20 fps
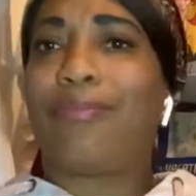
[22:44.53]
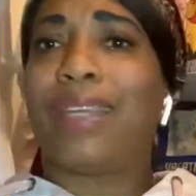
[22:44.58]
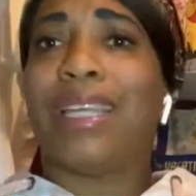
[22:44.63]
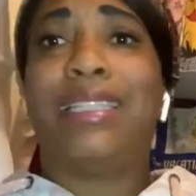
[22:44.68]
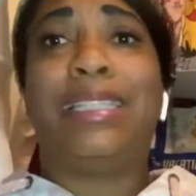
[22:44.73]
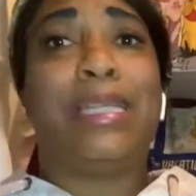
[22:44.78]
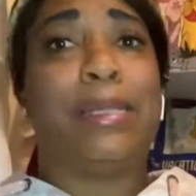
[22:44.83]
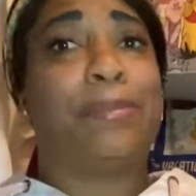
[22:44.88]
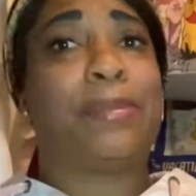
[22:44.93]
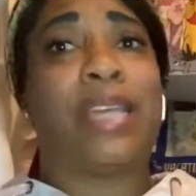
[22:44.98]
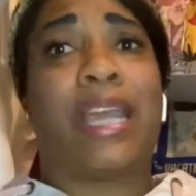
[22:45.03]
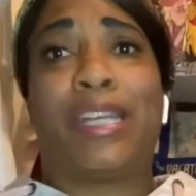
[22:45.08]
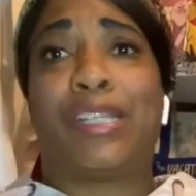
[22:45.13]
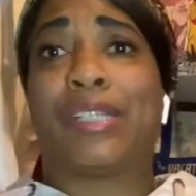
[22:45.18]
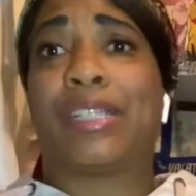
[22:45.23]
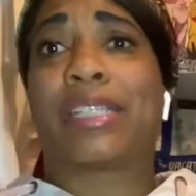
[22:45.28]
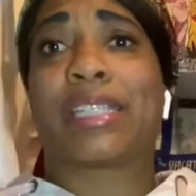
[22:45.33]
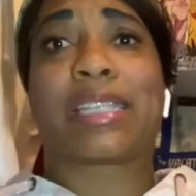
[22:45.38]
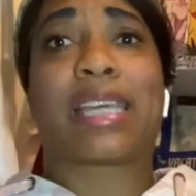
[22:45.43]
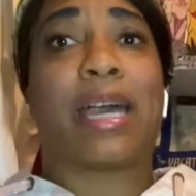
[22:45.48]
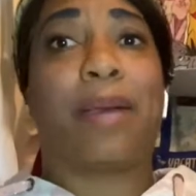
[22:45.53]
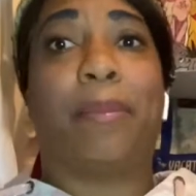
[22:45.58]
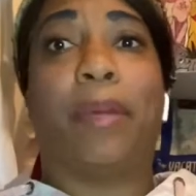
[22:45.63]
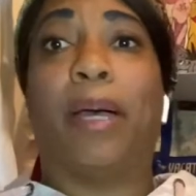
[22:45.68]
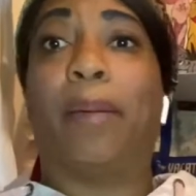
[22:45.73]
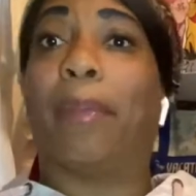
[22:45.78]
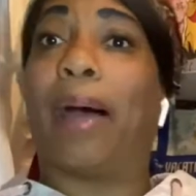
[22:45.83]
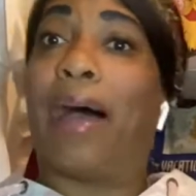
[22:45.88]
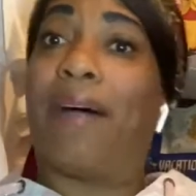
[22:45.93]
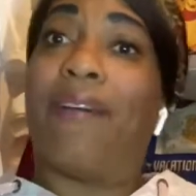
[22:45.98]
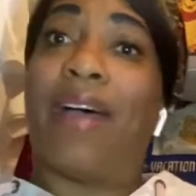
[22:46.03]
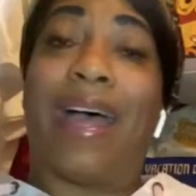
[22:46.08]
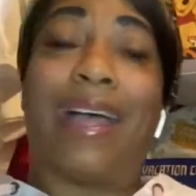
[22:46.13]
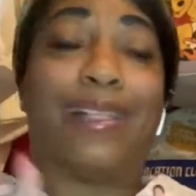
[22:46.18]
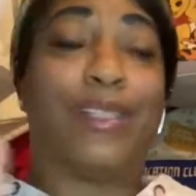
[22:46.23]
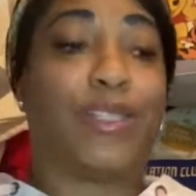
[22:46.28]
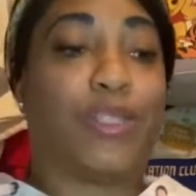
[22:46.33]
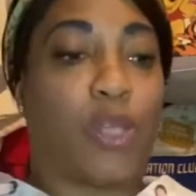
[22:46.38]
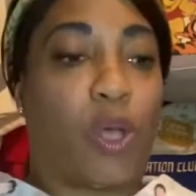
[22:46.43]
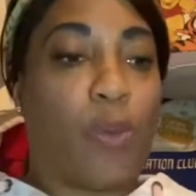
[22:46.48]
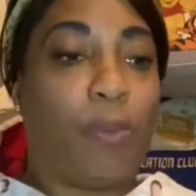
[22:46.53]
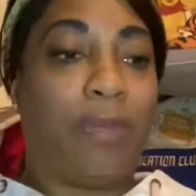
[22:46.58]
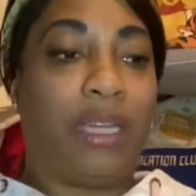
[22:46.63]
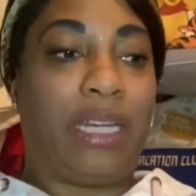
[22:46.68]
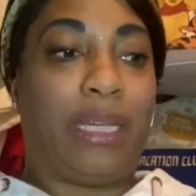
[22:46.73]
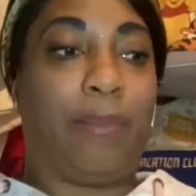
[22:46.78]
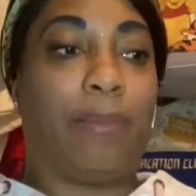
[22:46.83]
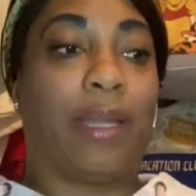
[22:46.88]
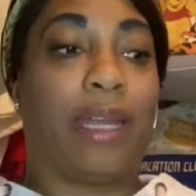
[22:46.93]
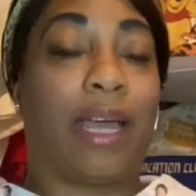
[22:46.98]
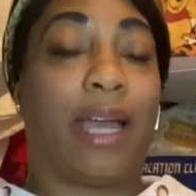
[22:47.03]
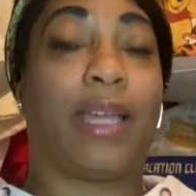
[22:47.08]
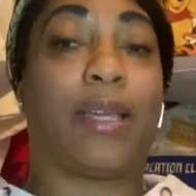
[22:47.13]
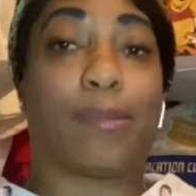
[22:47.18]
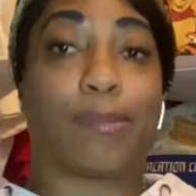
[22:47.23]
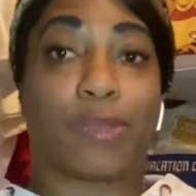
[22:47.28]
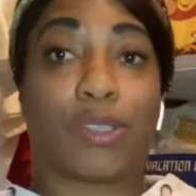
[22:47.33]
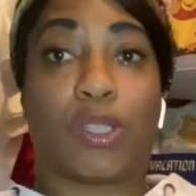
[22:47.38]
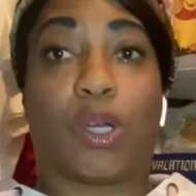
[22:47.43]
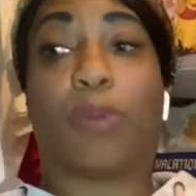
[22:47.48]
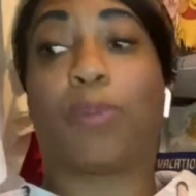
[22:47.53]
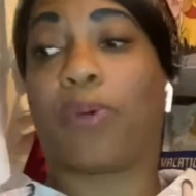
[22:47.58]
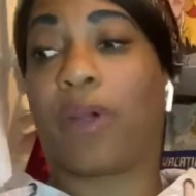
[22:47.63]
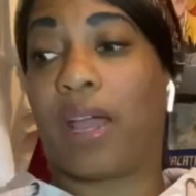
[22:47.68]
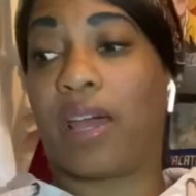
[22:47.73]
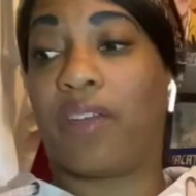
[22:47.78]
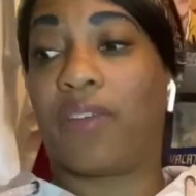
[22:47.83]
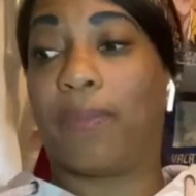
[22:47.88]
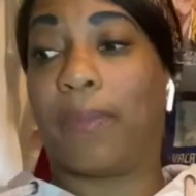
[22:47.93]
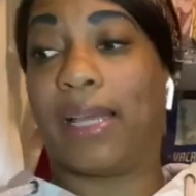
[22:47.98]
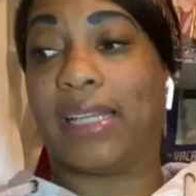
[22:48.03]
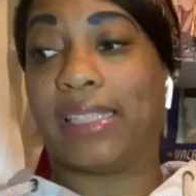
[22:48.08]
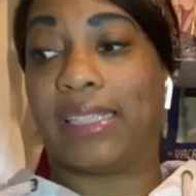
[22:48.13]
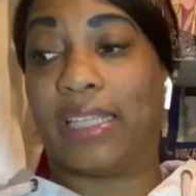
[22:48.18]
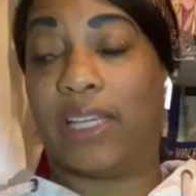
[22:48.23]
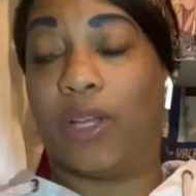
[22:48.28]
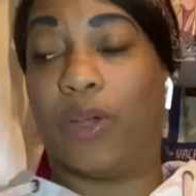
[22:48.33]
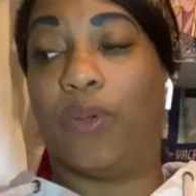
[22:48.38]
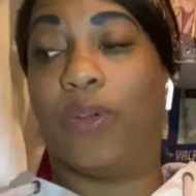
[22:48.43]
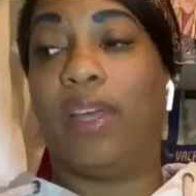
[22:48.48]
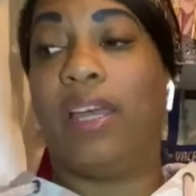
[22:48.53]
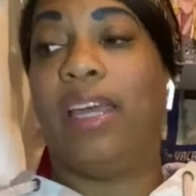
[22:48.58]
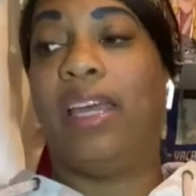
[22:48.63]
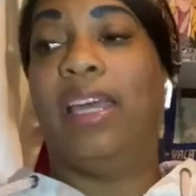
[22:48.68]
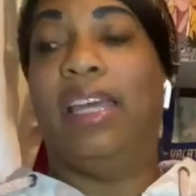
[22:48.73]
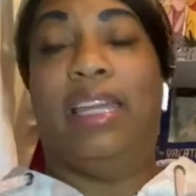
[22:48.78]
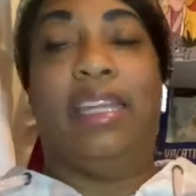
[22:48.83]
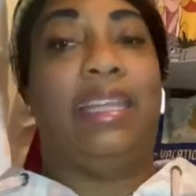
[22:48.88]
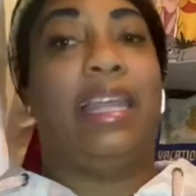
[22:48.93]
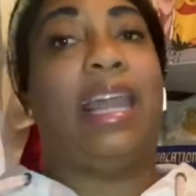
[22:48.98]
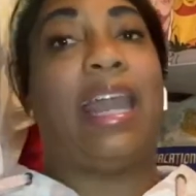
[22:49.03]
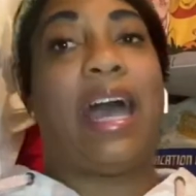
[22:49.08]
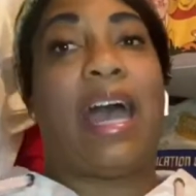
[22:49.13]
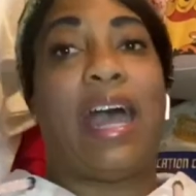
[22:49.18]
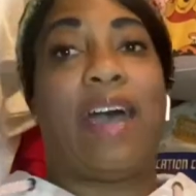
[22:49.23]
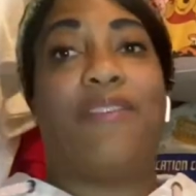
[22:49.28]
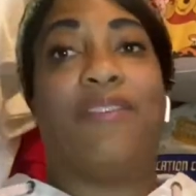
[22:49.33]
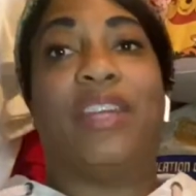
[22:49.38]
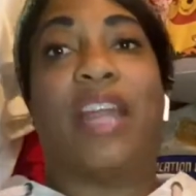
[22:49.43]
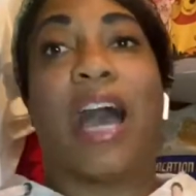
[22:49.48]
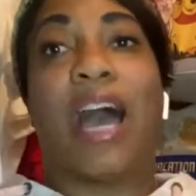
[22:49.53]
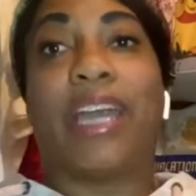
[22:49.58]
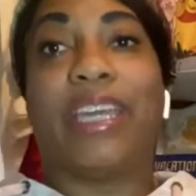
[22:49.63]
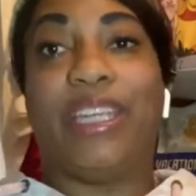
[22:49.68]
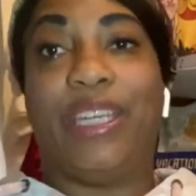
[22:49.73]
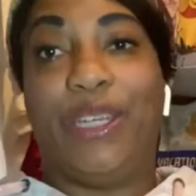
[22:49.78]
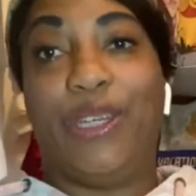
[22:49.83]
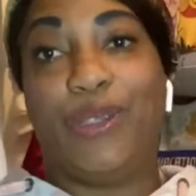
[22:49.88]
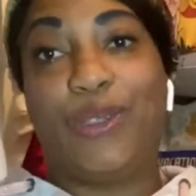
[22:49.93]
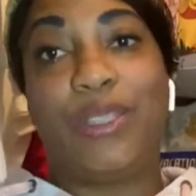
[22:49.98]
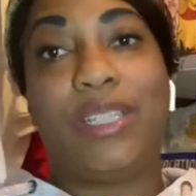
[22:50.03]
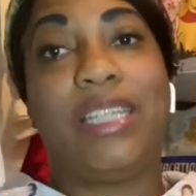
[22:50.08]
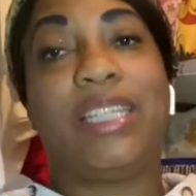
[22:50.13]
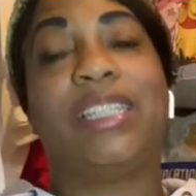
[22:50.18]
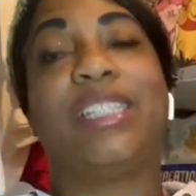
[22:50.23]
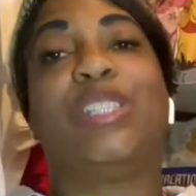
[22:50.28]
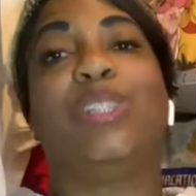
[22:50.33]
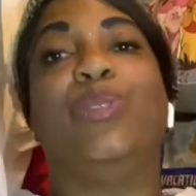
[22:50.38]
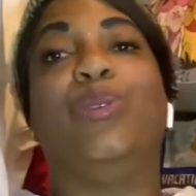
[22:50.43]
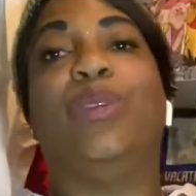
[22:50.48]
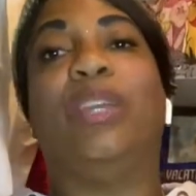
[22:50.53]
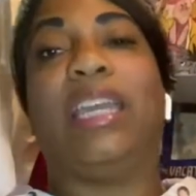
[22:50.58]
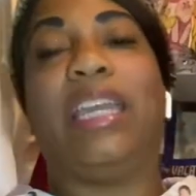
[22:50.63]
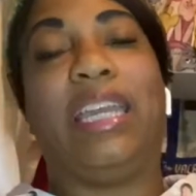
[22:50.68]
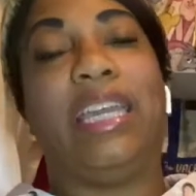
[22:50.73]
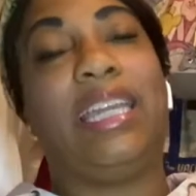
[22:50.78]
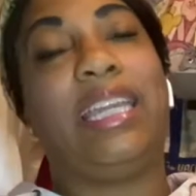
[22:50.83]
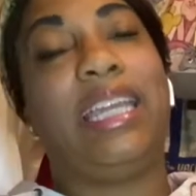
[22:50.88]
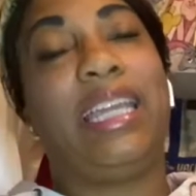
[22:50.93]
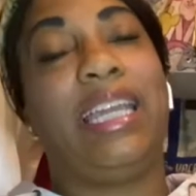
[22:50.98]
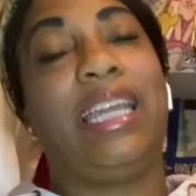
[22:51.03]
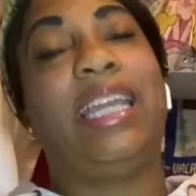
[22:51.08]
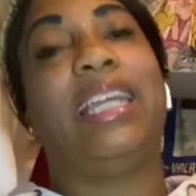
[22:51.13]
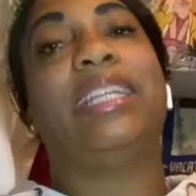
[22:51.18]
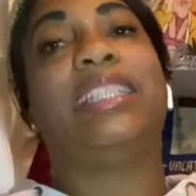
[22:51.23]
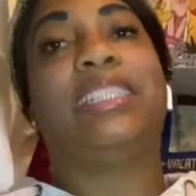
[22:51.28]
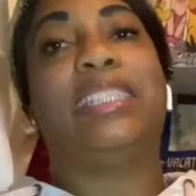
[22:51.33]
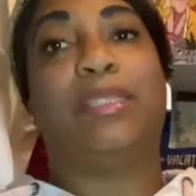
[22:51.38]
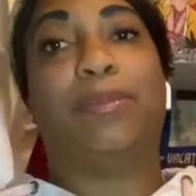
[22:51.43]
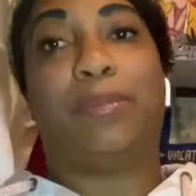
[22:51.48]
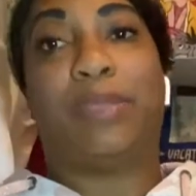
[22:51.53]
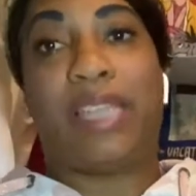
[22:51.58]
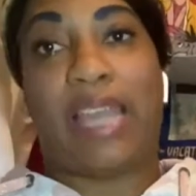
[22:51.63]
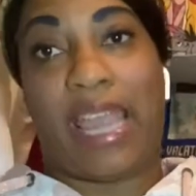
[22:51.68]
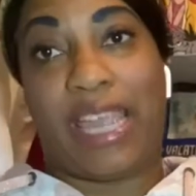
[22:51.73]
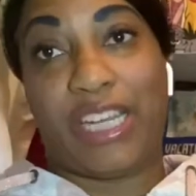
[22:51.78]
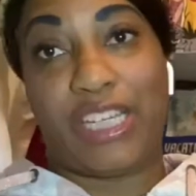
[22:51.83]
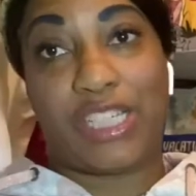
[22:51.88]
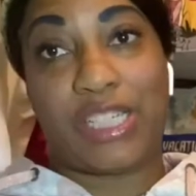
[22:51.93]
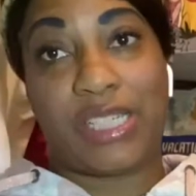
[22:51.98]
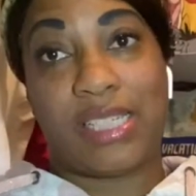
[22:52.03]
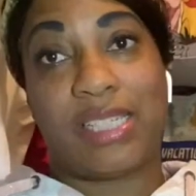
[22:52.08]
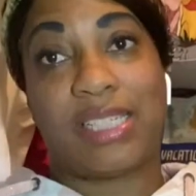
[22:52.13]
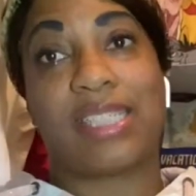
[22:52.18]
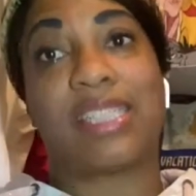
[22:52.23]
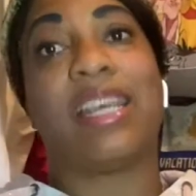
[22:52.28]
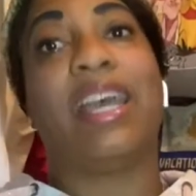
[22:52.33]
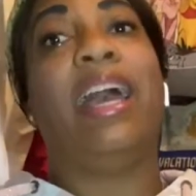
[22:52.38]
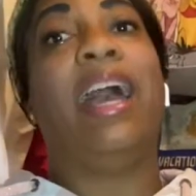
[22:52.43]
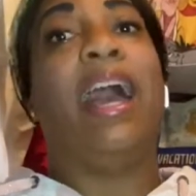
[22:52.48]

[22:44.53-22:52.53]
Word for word: temptations come up. I've had so many, but I am so proud of myself that I have not yielded to any temptations.